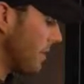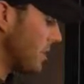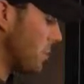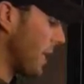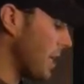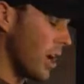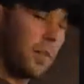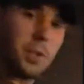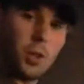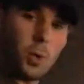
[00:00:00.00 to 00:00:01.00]
speed on
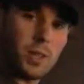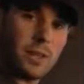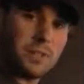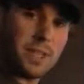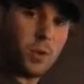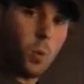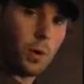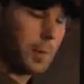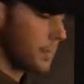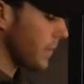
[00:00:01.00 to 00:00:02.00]
the lower left-hand corner,